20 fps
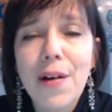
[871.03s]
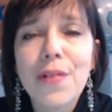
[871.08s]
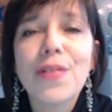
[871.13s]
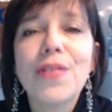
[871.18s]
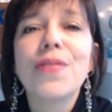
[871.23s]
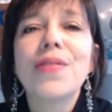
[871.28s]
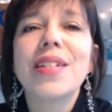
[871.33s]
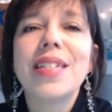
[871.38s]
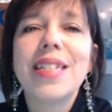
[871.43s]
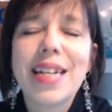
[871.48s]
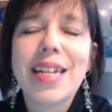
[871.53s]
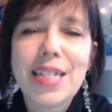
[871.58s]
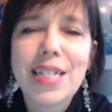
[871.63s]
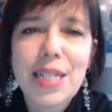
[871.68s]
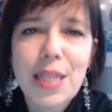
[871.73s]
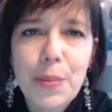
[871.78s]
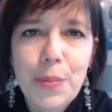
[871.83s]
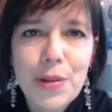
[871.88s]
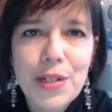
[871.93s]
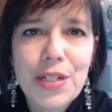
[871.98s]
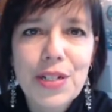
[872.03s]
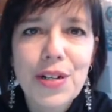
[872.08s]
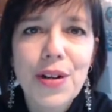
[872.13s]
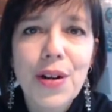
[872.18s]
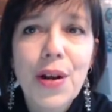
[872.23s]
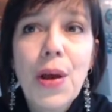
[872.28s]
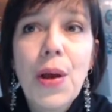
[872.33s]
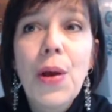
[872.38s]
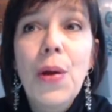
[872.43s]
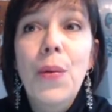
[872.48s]
You can take it to the printer.
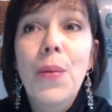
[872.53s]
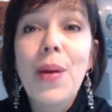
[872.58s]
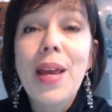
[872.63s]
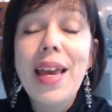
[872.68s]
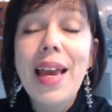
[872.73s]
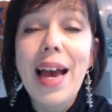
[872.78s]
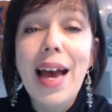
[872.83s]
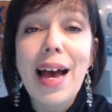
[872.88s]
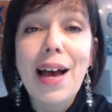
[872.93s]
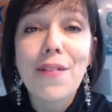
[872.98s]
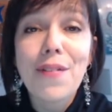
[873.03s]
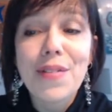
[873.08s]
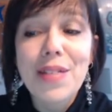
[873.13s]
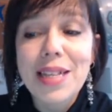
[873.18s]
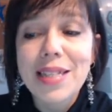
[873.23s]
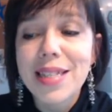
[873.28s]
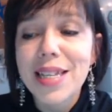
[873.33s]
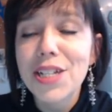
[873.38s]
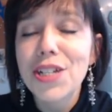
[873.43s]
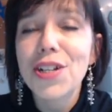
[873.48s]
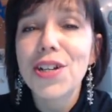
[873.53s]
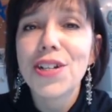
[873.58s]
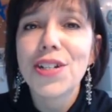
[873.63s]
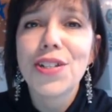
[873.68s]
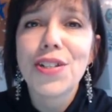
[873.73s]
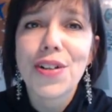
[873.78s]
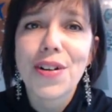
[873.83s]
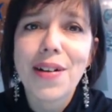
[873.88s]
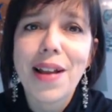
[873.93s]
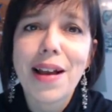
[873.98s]
We have such a good
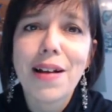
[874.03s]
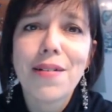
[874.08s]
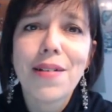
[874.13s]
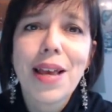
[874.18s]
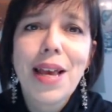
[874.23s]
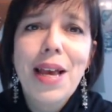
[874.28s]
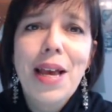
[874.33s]
turnout,